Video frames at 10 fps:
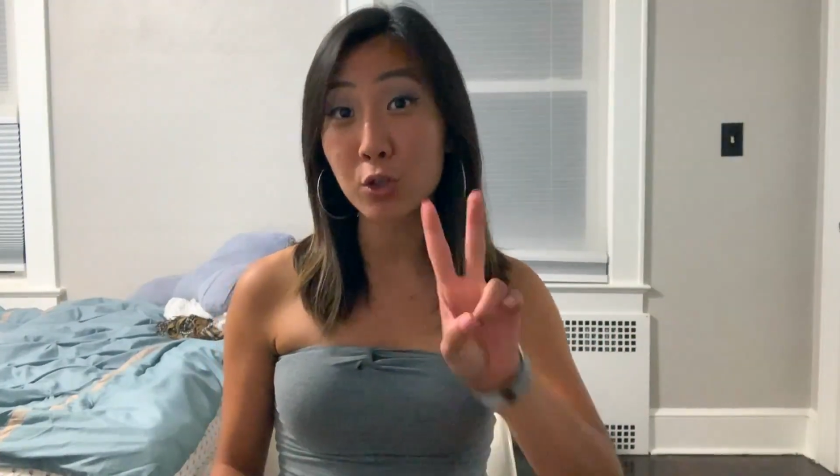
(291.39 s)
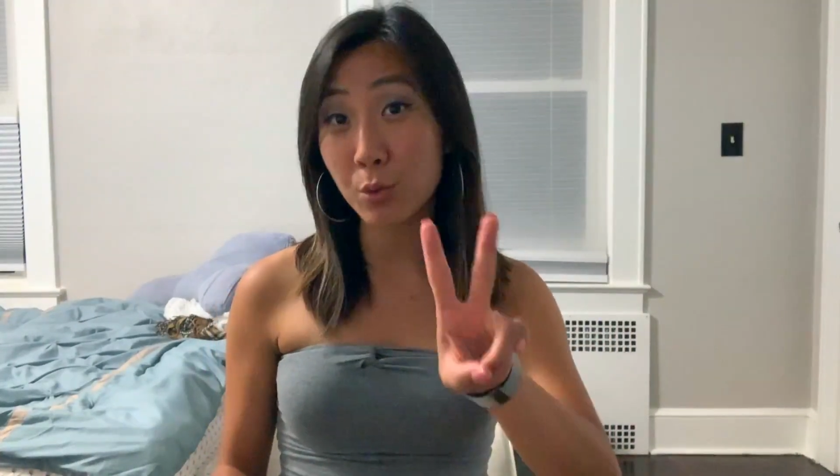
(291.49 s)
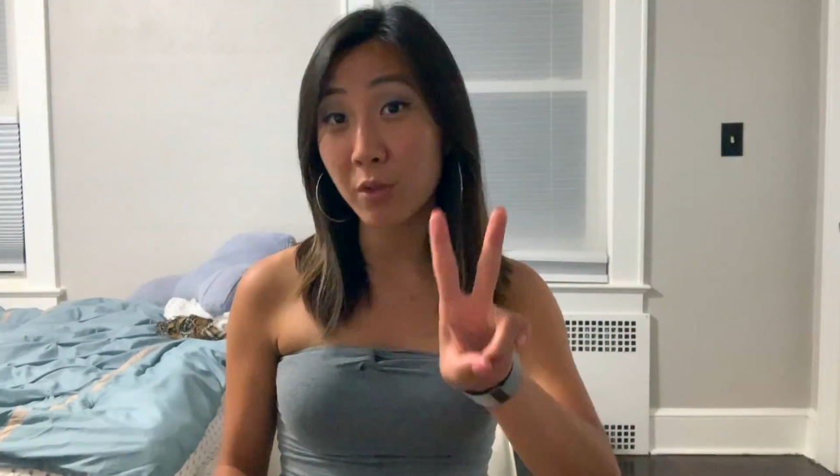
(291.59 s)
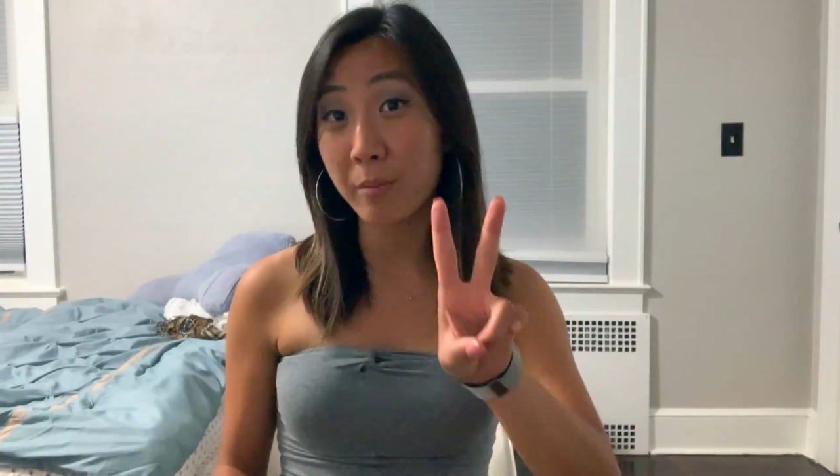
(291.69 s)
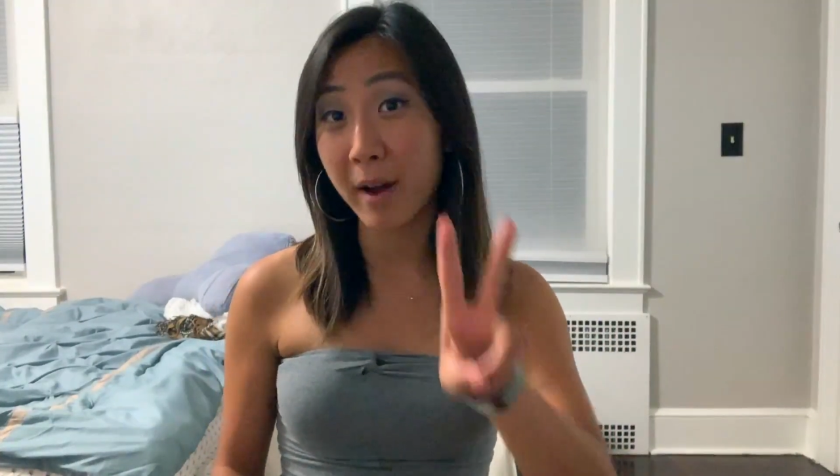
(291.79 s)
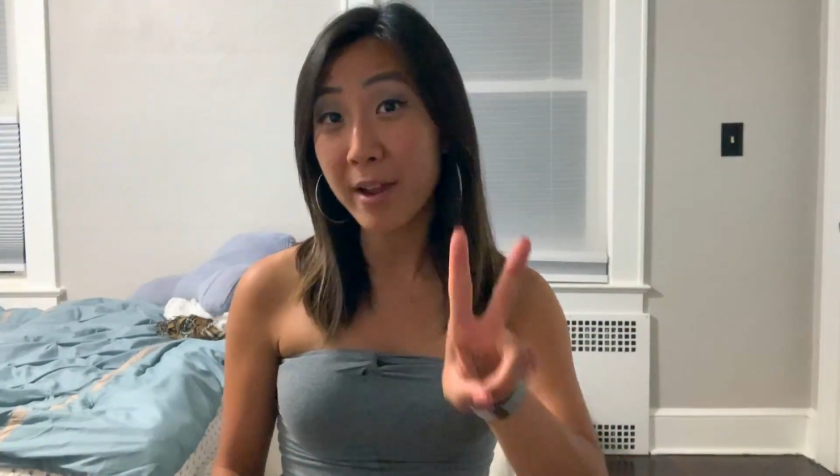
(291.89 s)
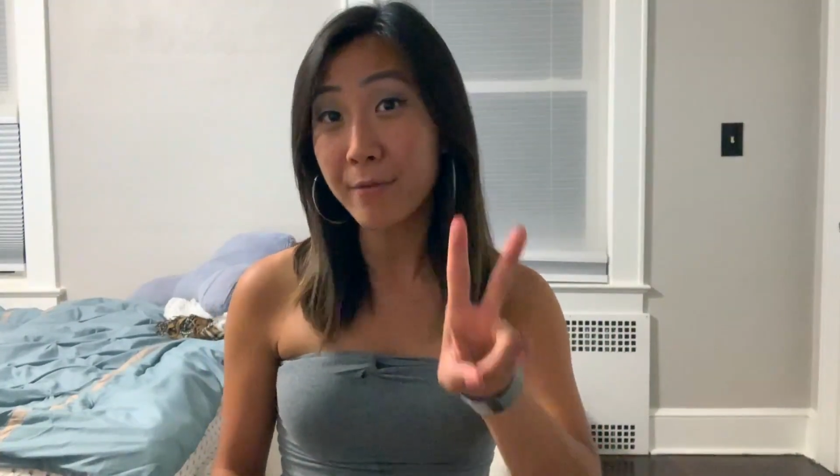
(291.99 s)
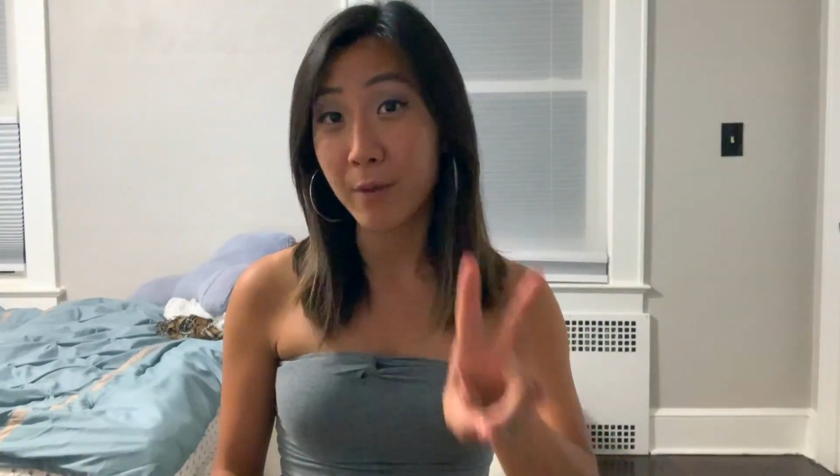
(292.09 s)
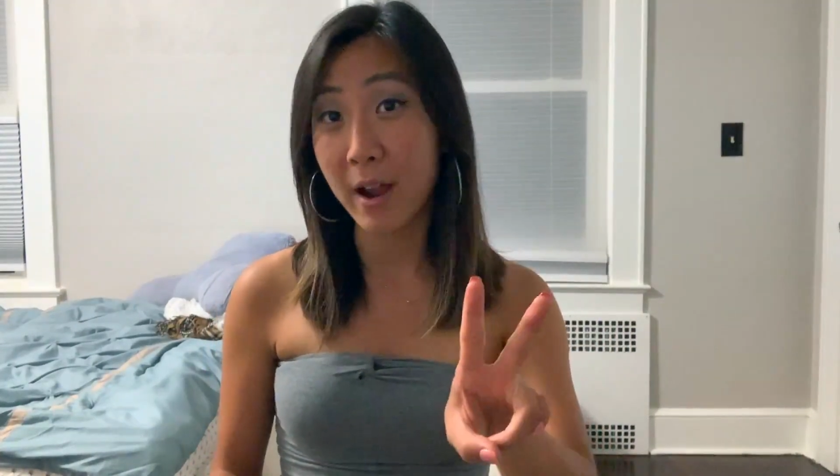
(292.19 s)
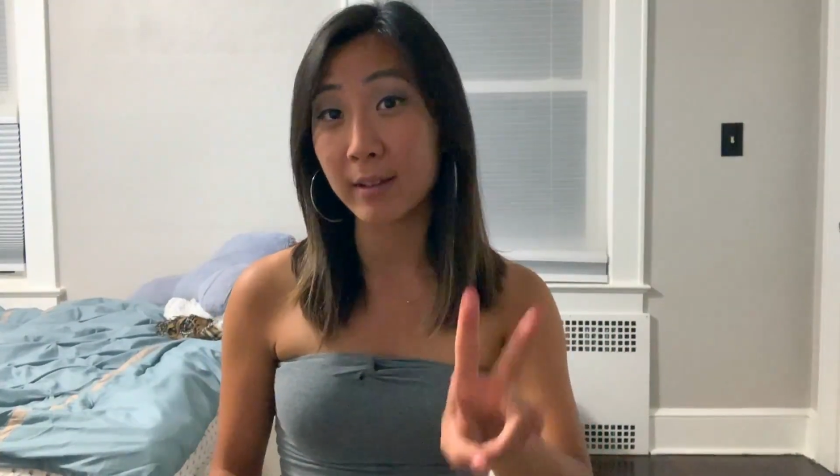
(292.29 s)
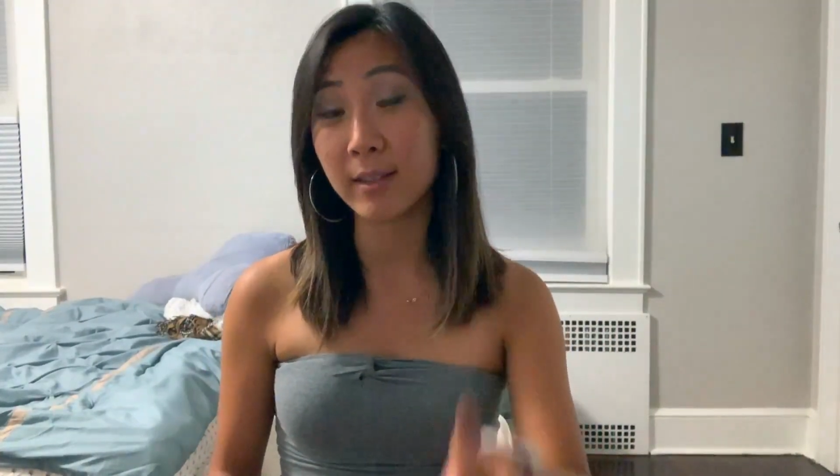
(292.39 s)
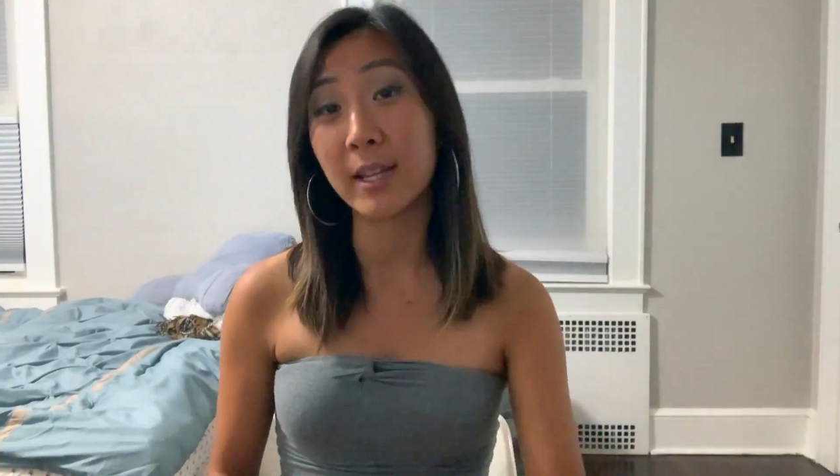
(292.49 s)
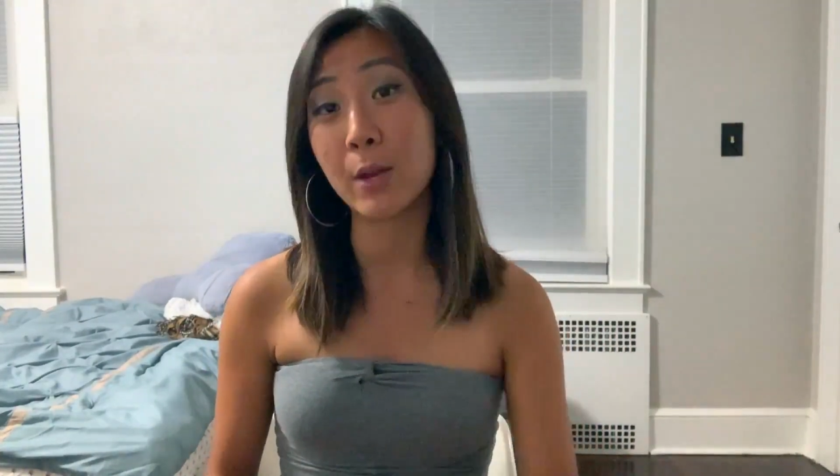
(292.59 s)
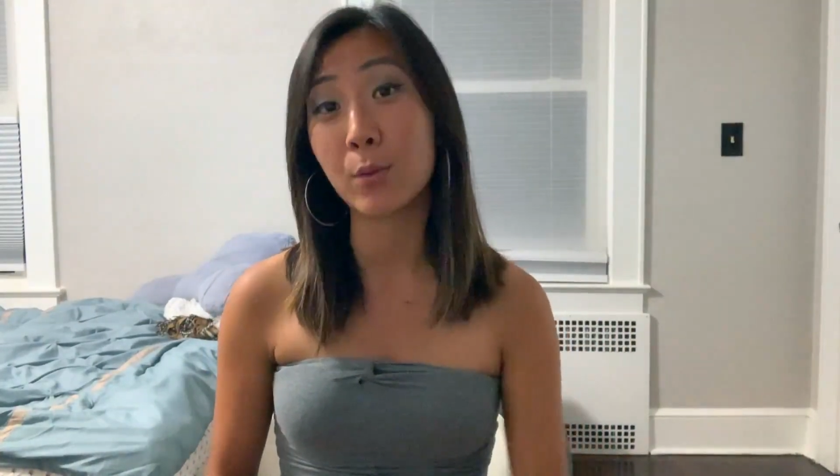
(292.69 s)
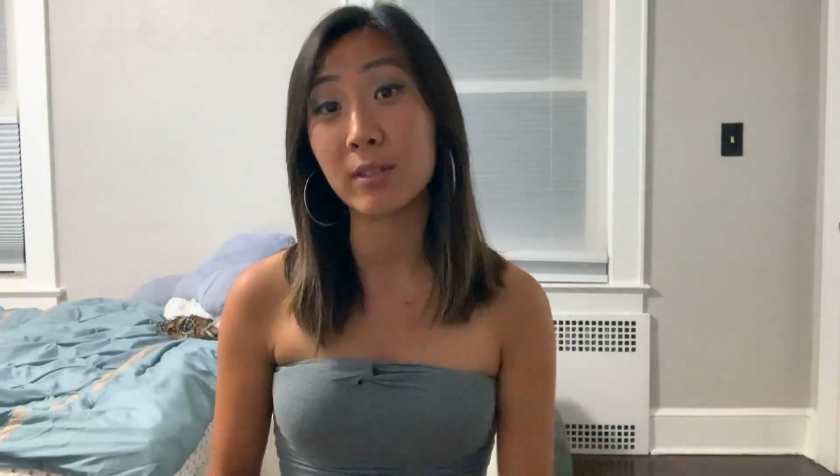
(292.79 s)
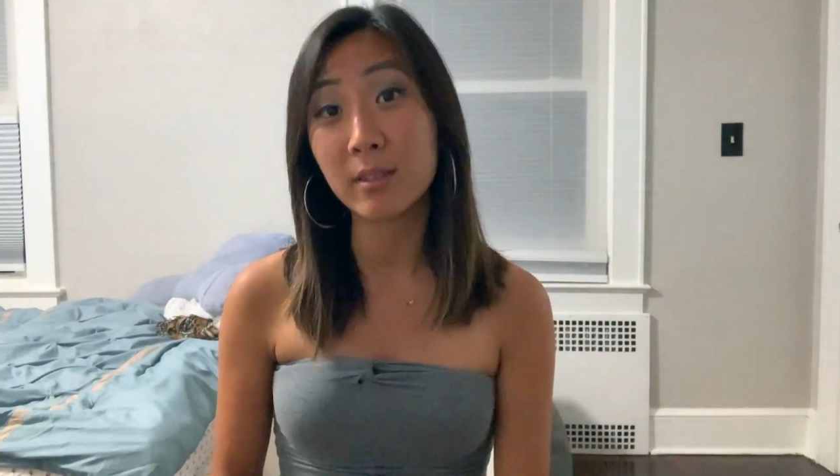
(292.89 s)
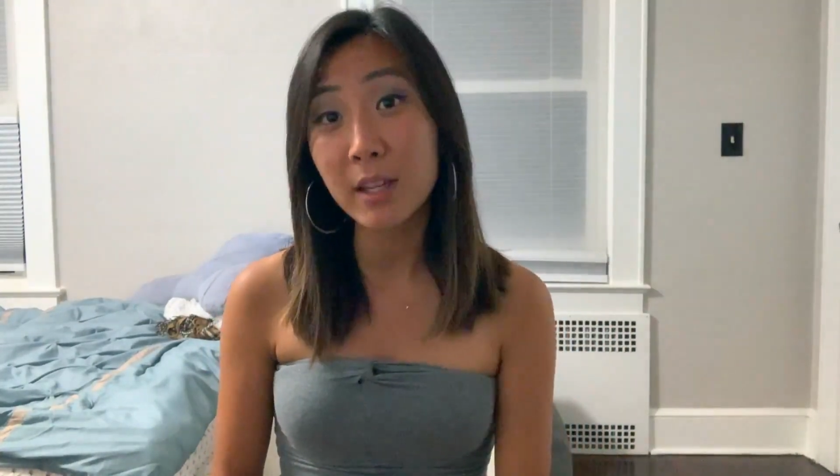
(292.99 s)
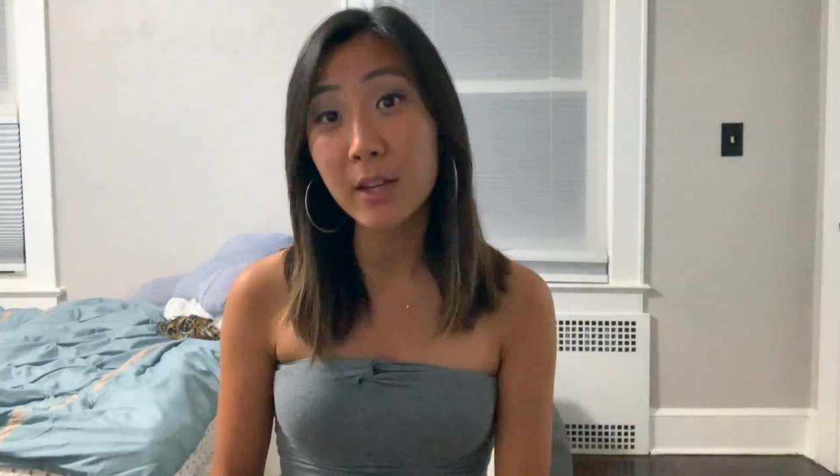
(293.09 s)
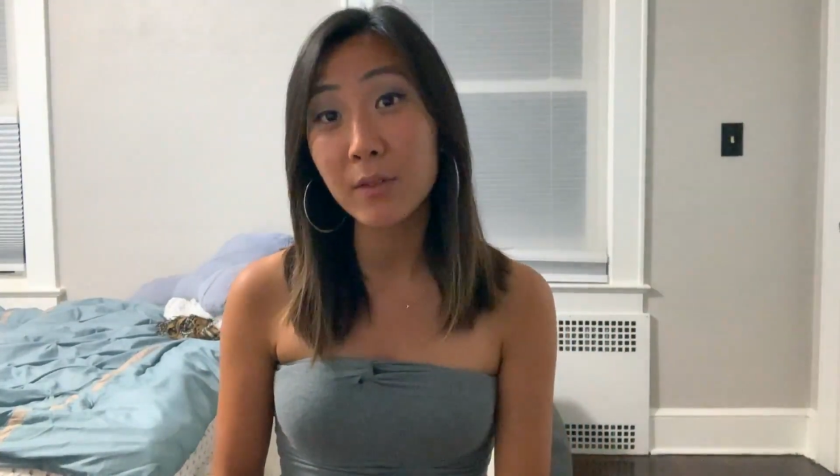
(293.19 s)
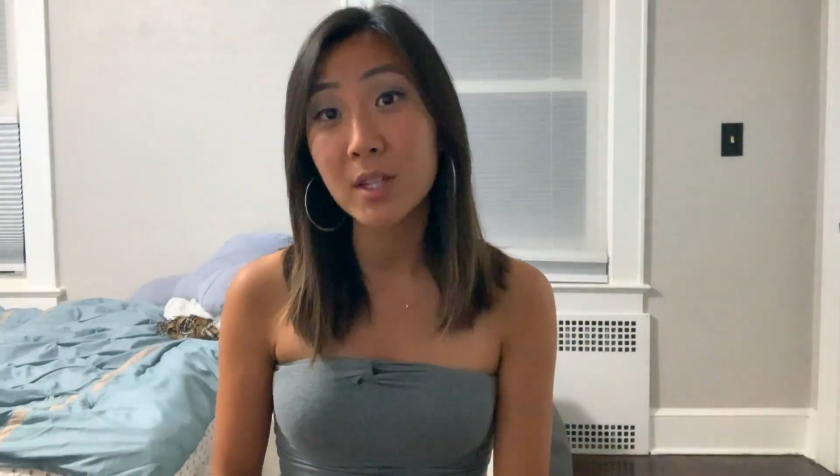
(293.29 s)
2 of my friends and I
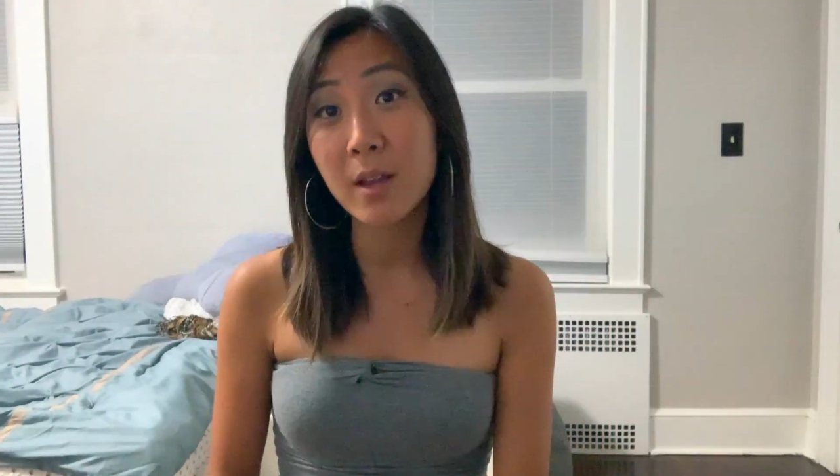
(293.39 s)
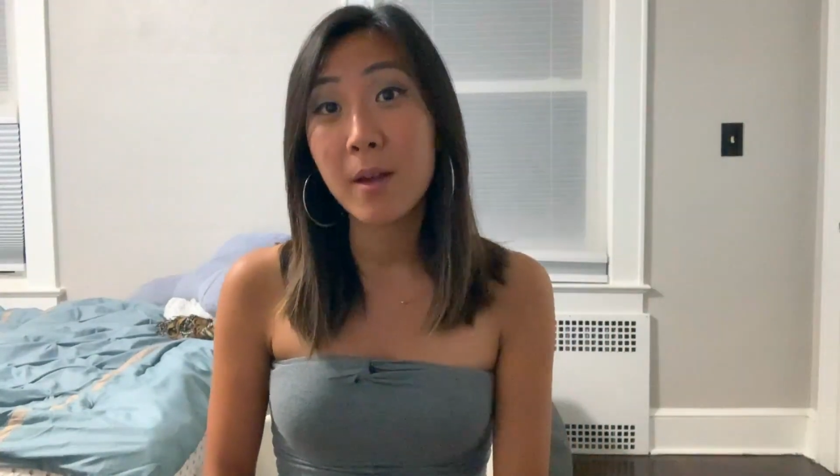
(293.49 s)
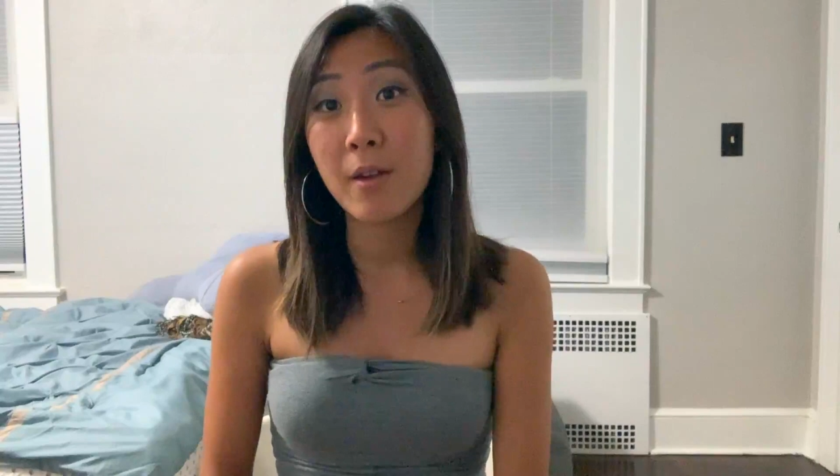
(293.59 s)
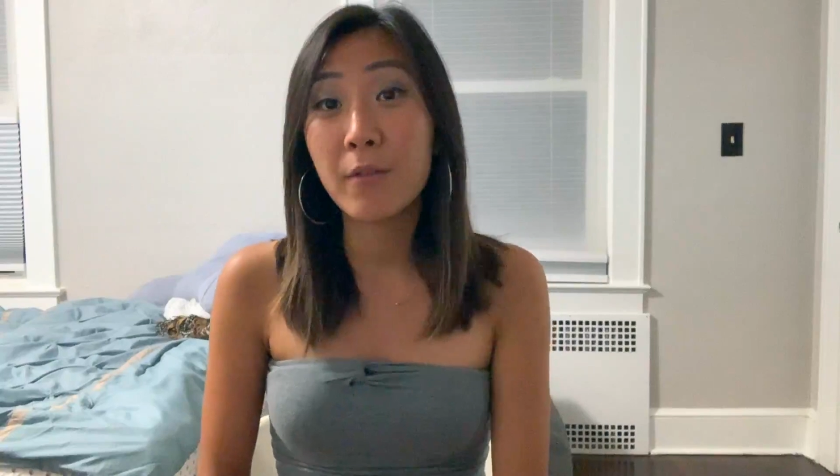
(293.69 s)
received